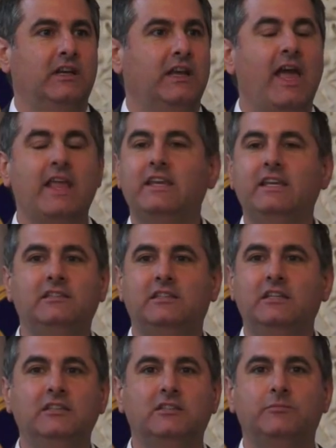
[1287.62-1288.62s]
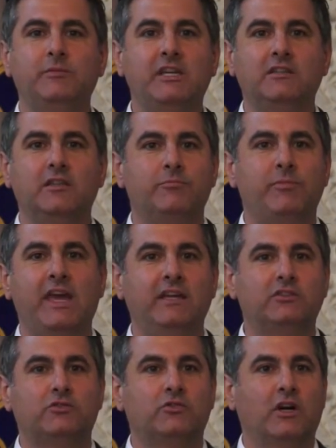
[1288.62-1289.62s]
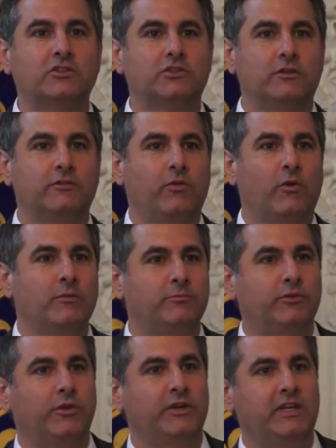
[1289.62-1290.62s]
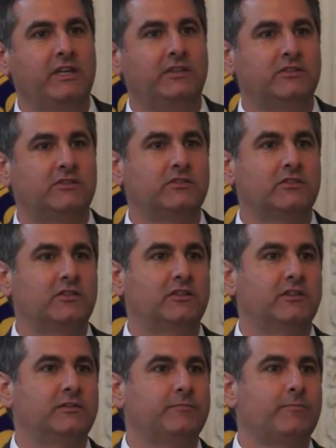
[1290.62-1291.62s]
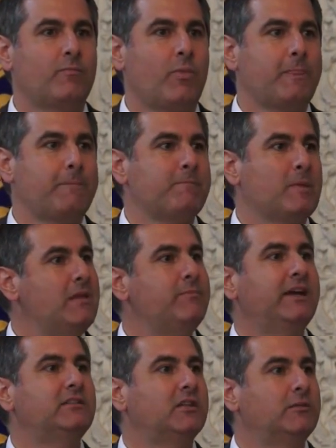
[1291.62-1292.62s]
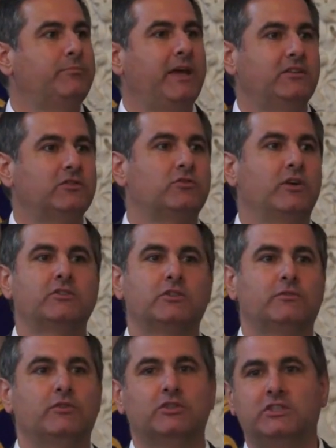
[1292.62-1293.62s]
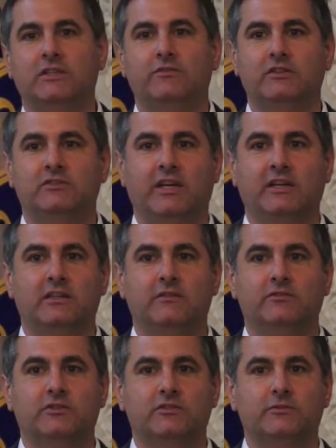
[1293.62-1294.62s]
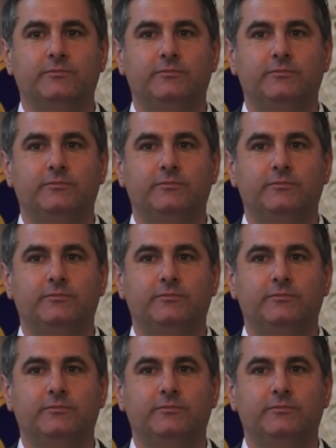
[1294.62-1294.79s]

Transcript: And he didn't mean the pay structure for employees. He meant the pay structure for chief executives.